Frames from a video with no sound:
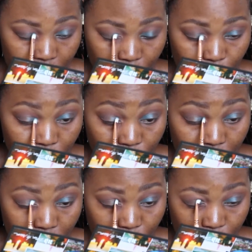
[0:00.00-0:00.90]
And we are
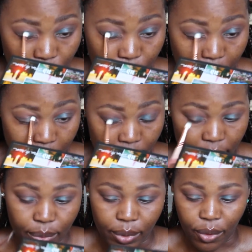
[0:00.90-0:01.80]
really going to pile
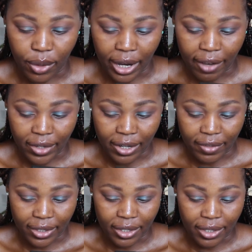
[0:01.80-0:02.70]
this one on. I haven't
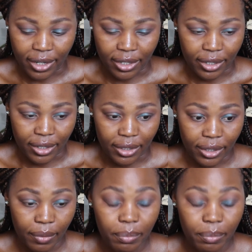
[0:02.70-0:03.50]
even started.